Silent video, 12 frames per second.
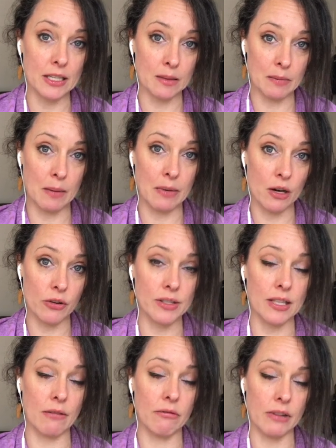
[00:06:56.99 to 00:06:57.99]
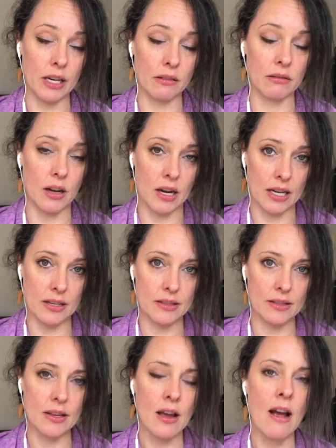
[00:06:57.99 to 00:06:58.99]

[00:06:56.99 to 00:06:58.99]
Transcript: to me because they realize